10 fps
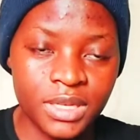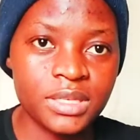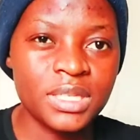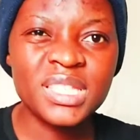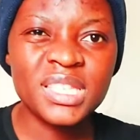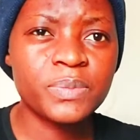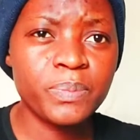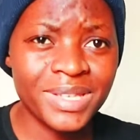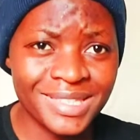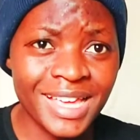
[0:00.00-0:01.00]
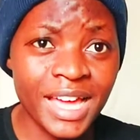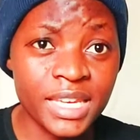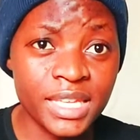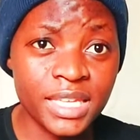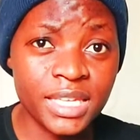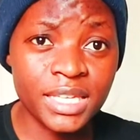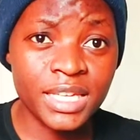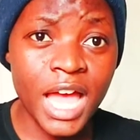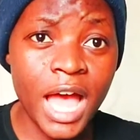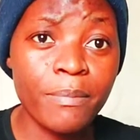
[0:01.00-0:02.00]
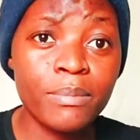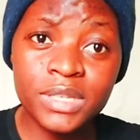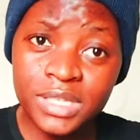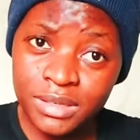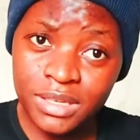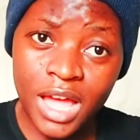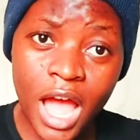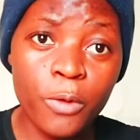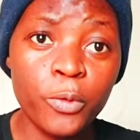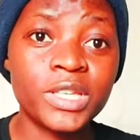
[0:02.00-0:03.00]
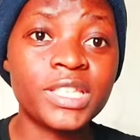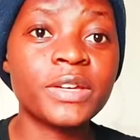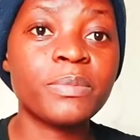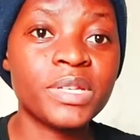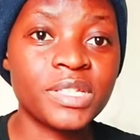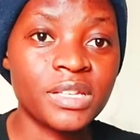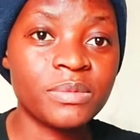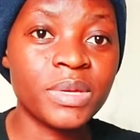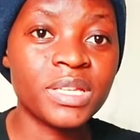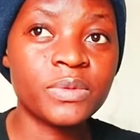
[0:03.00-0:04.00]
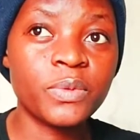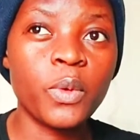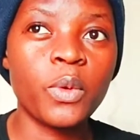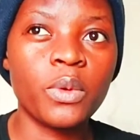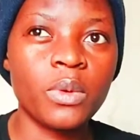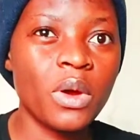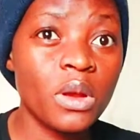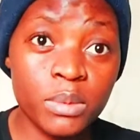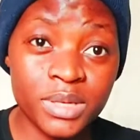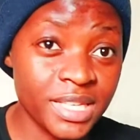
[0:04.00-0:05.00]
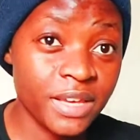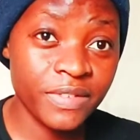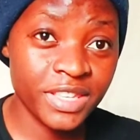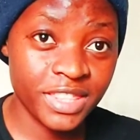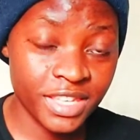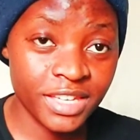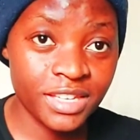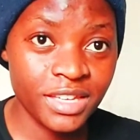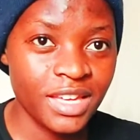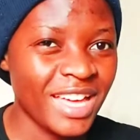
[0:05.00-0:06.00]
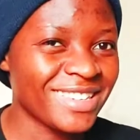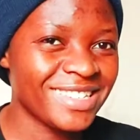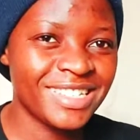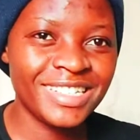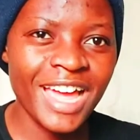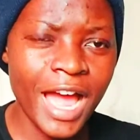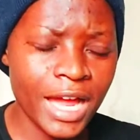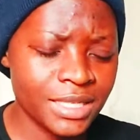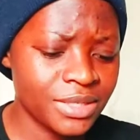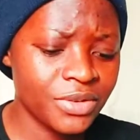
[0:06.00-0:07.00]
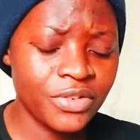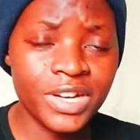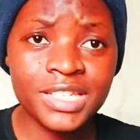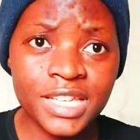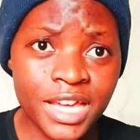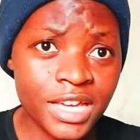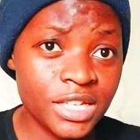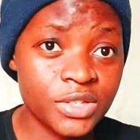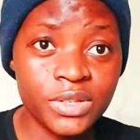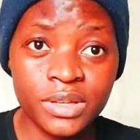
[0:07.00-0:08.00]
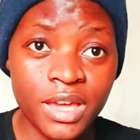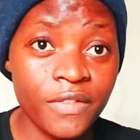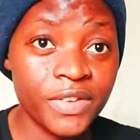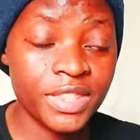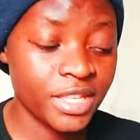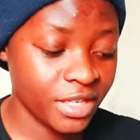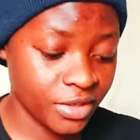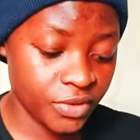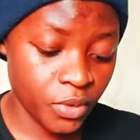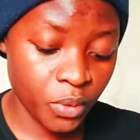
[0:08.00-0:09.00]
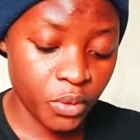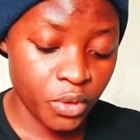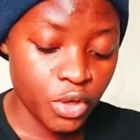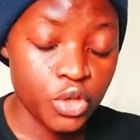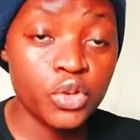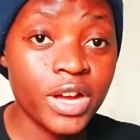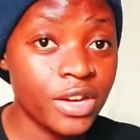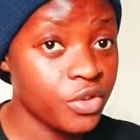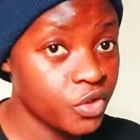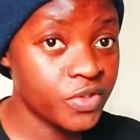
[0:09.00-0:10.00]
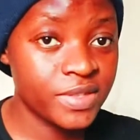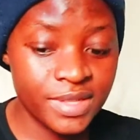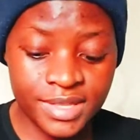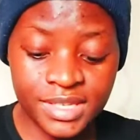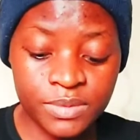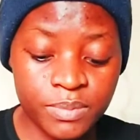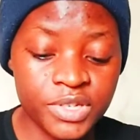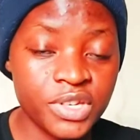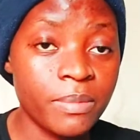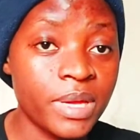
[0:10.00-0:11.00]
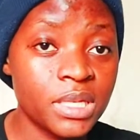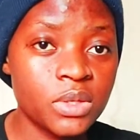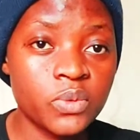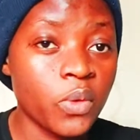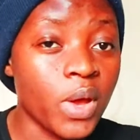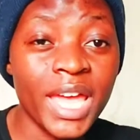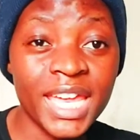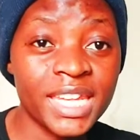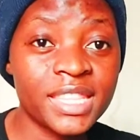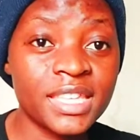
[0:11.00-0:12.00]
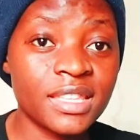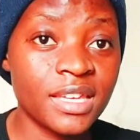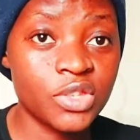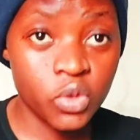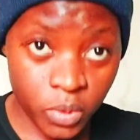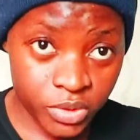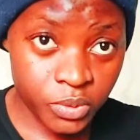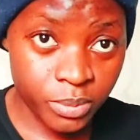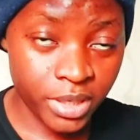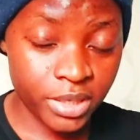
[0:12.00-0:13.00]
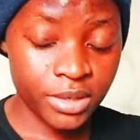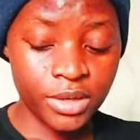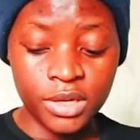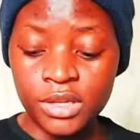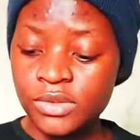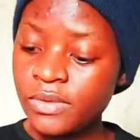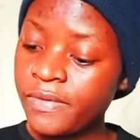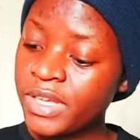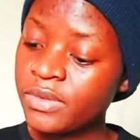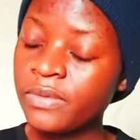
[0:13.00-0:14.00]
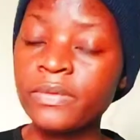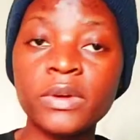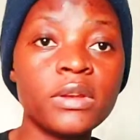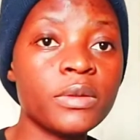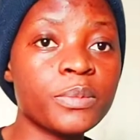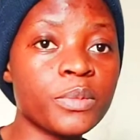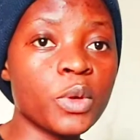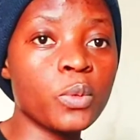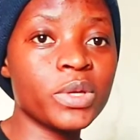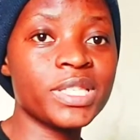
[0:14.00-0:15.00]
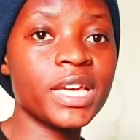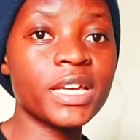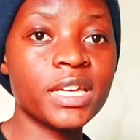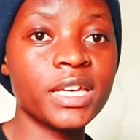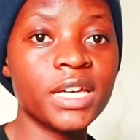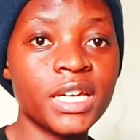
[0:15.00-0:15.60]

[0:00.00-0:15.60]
this is basically how we take measurements for almost everything: t-shirts, dresses, everything. So you can use these measurements for anything that you want to make. So first of all, we take